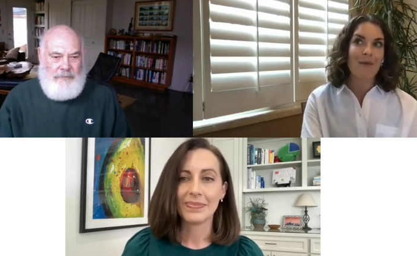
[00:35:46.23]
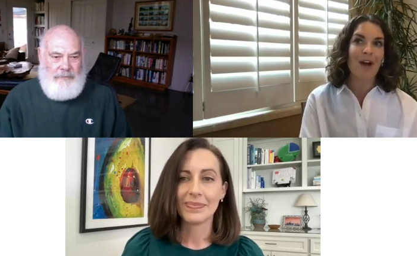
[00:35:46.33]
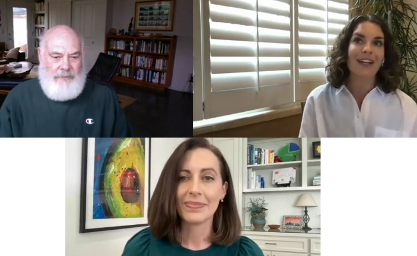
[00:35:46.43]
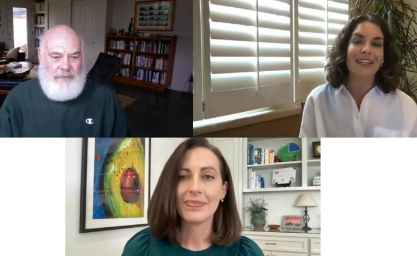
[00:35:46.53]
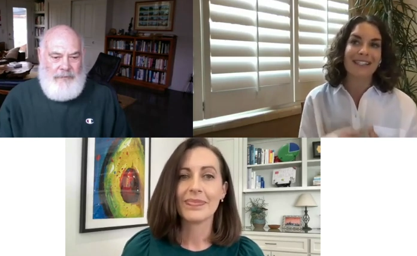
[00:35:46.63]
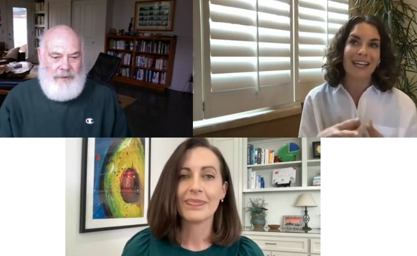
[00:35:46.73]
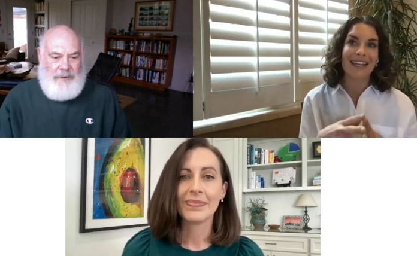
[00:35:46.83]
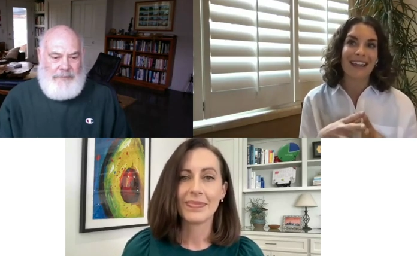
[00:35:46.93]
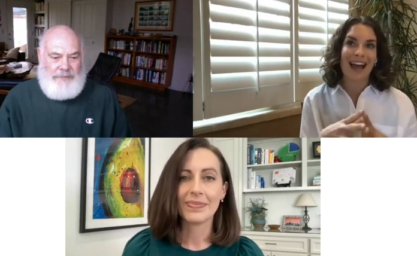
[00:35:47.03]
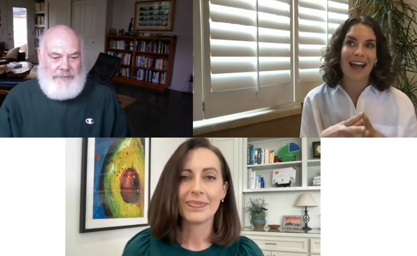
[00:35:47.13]
Speaker 1: I'm not going to
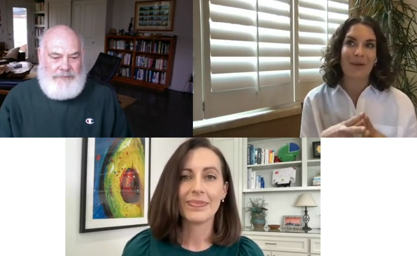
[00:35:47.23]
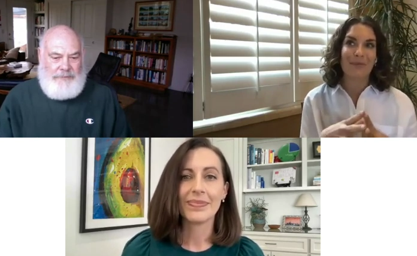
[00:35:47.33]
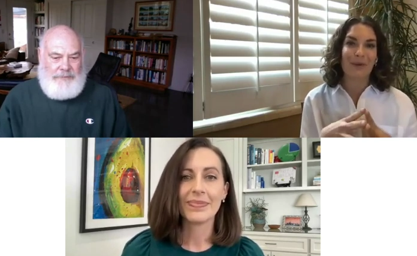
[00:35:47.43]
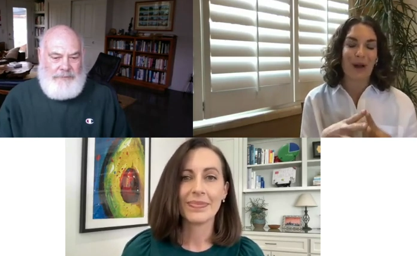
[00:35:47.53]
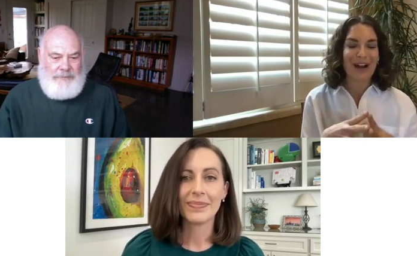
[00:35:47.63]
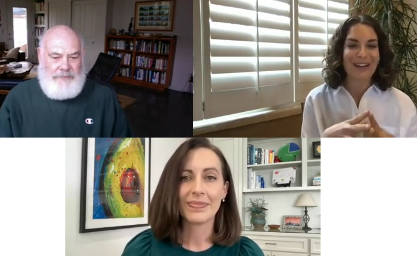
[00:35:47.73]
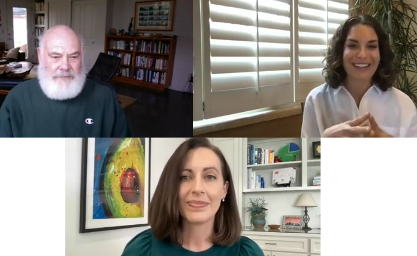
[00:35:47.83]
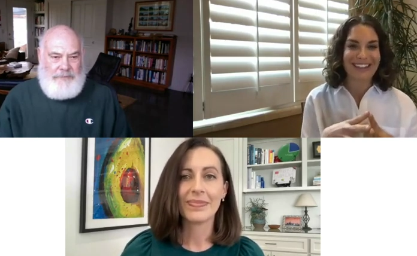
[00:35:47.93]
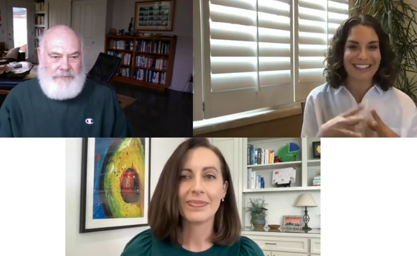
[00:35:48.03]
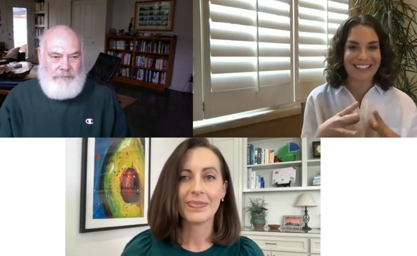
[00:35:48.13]
say that
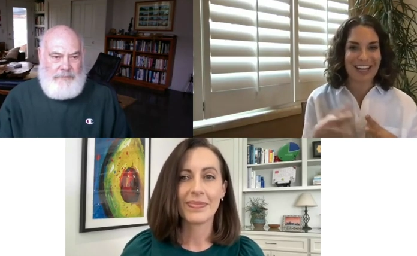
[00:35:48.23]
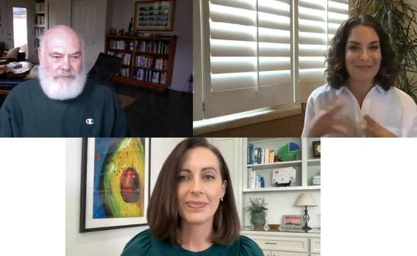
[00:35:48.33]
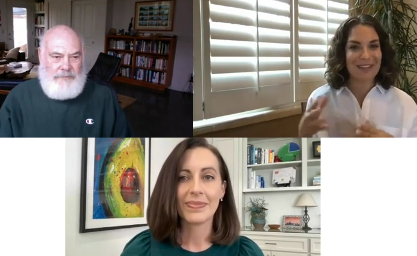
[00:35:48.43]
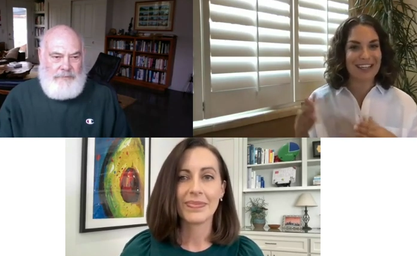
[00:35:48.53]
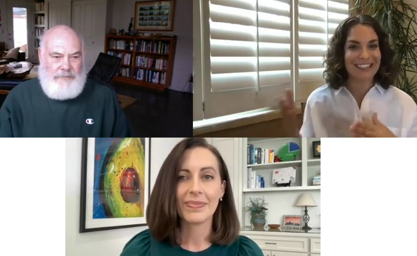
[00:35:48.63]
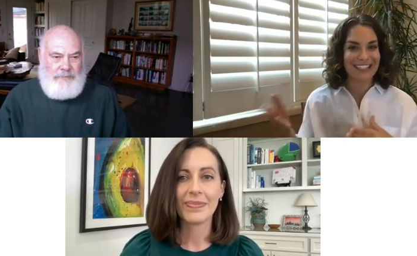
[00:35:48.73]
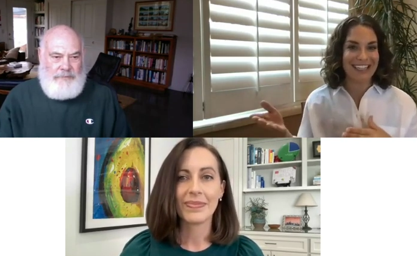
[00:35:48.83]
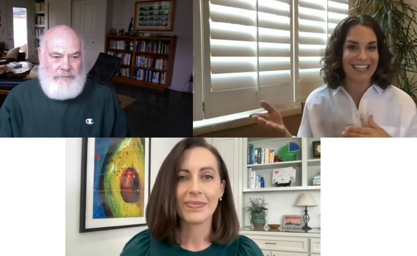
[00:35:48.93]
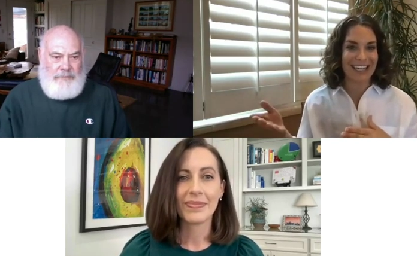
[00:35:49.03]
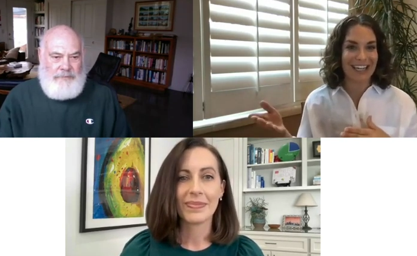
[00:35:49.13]
broccoli is the same thing as
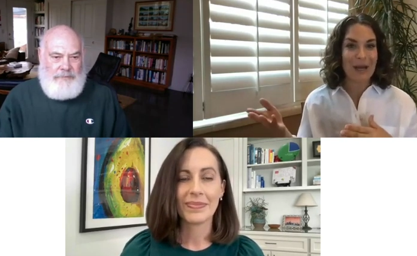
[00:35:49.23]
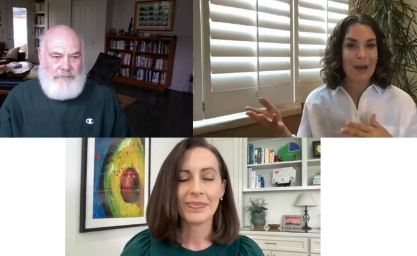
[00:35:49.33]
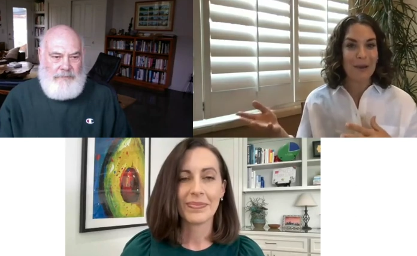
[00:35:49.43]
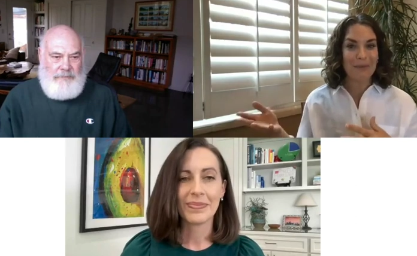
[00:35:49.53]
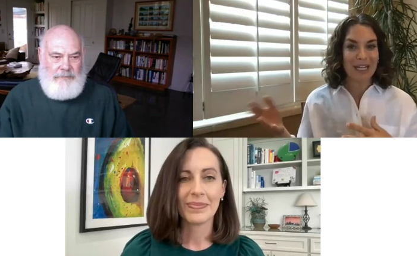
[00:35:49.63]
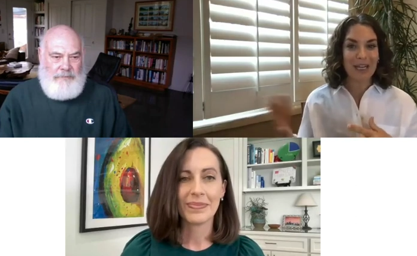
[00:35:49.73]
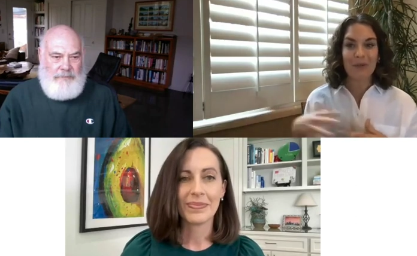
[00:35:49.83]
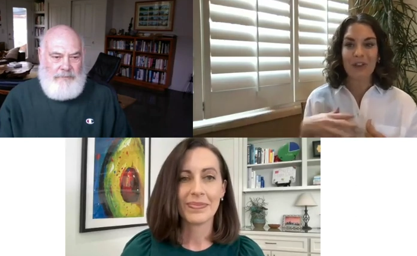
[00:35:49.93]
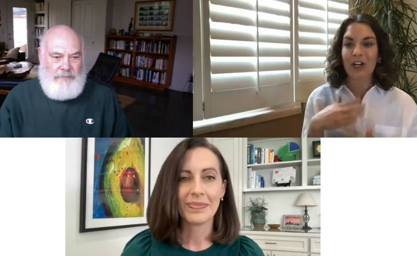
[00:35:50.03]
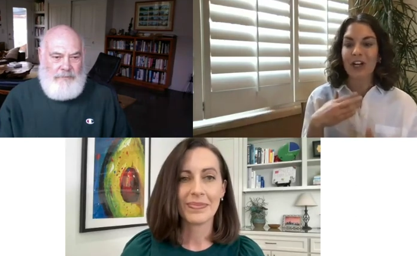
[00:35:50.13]
eating the meat,
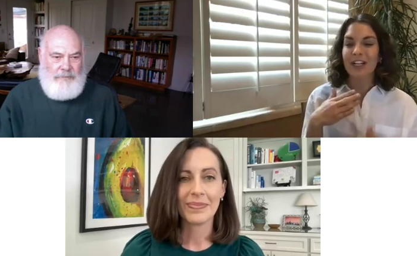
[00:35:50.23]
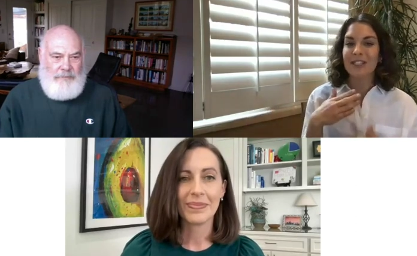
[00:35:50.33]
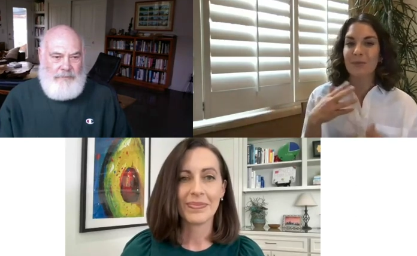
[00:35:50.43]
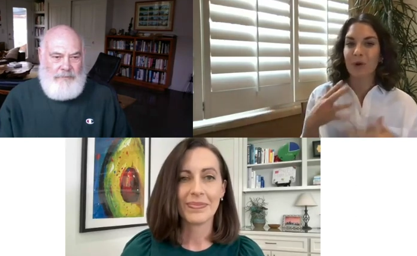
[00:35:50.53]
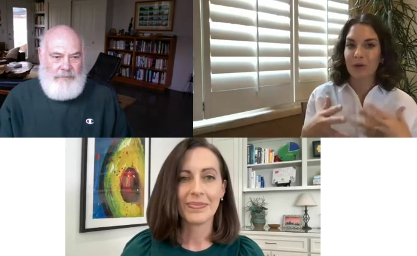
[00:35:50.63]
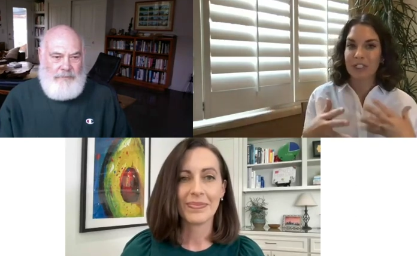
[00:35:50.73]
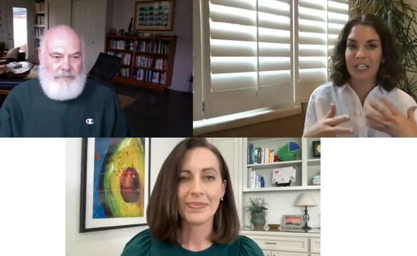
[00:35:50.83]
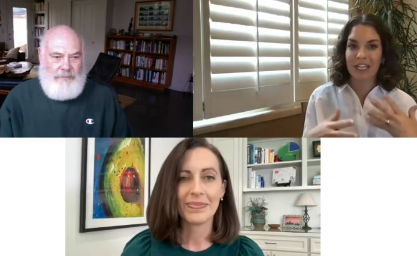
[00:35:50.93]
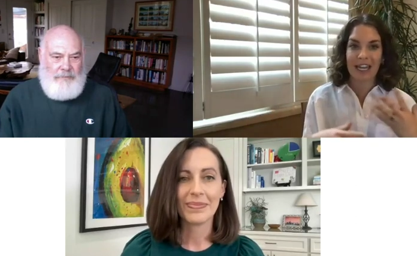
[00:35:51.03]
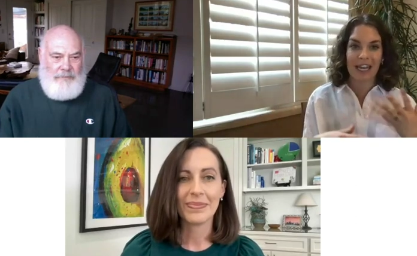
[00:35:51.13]
but there is
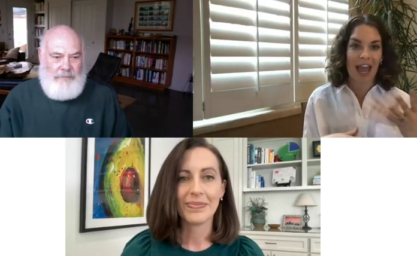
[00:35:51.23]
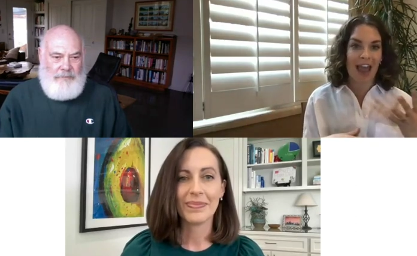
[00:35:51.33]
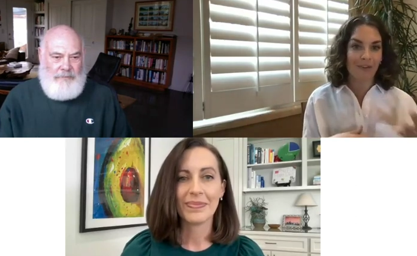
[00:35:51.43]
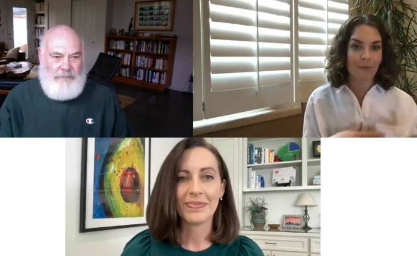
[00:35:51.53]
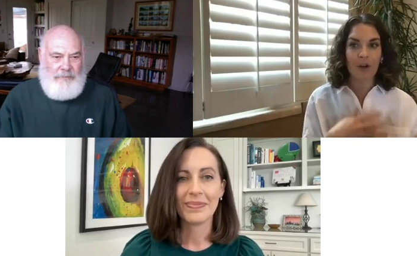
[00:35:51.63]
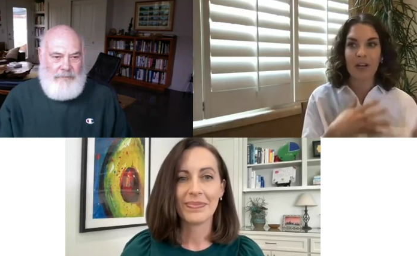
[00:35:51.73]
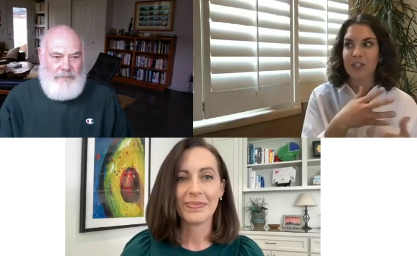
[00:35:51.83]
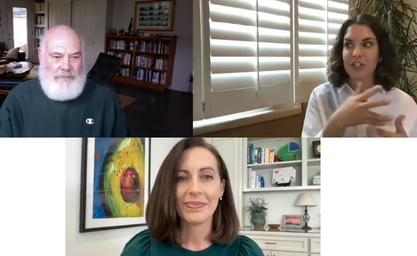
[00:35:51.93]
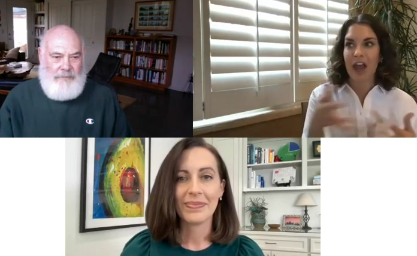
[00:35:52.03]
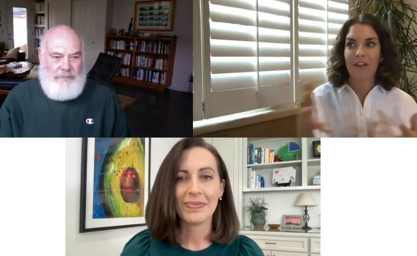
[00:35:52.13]
protein in pretty
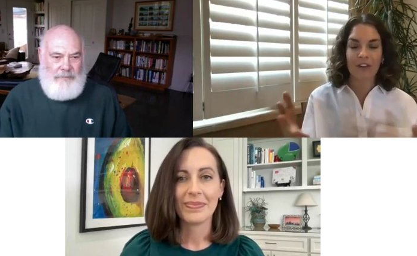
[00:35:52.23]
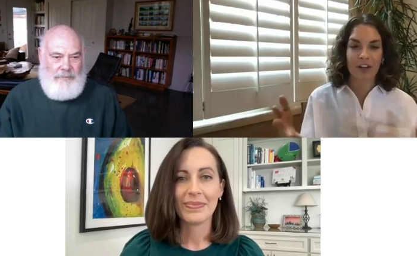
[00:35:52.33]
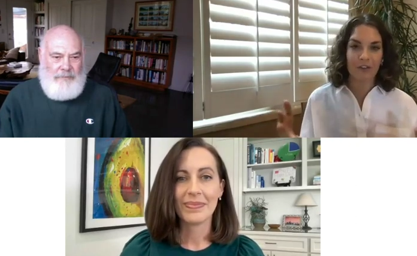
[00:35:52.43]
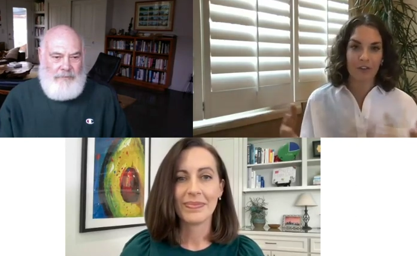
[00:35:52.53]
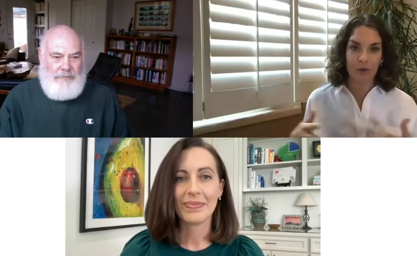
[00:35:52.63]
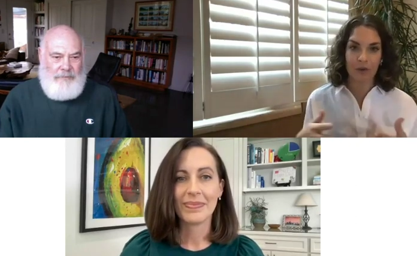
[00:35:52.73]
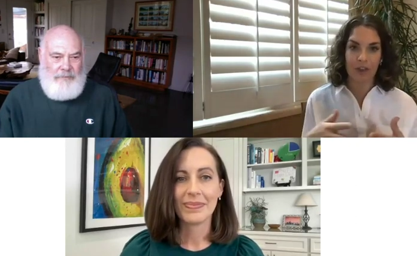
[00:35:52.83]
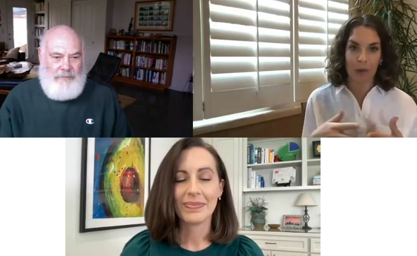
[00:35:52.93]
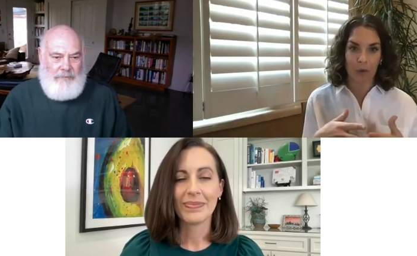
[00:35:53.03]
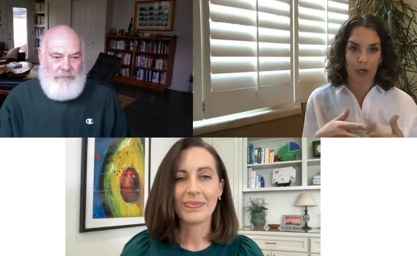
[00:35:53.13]
much every food
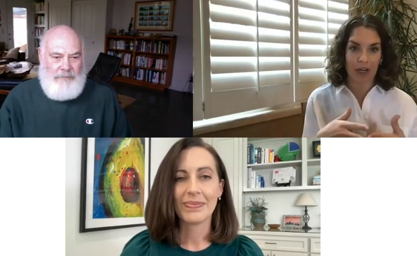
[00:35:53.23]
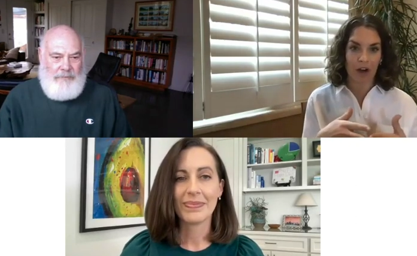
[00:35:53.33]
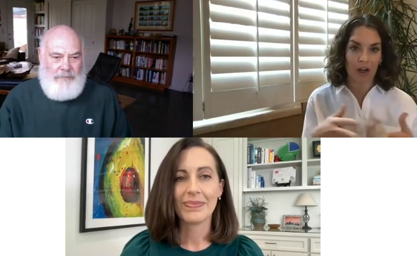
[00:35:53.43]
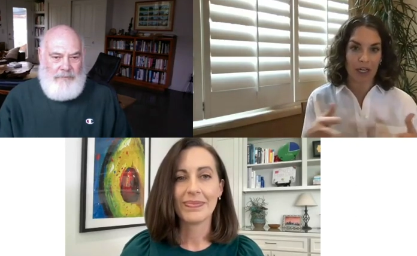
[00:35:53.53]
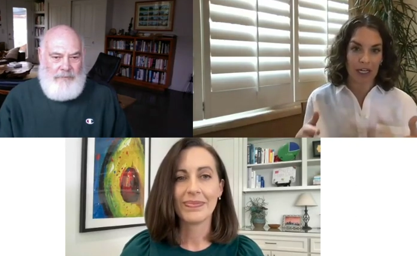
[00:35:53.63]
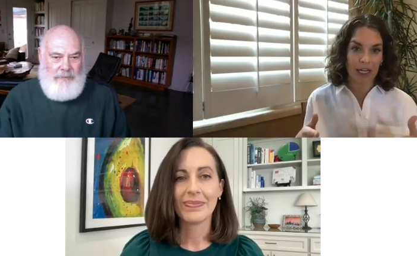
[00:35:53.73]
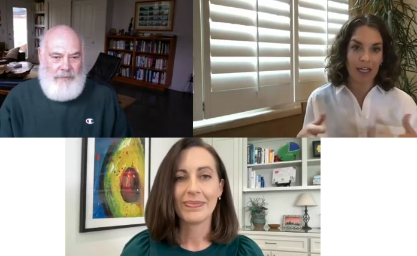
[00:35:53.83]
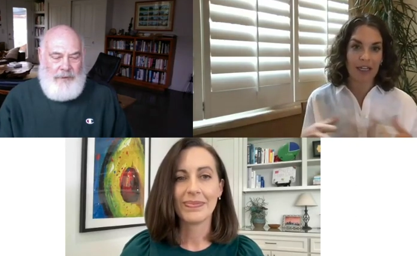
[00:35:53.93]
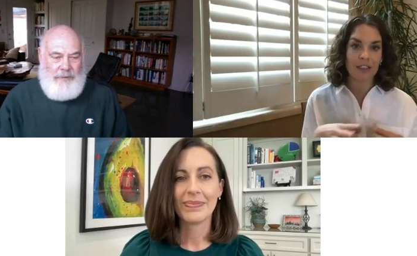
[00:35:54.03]
that we are eating.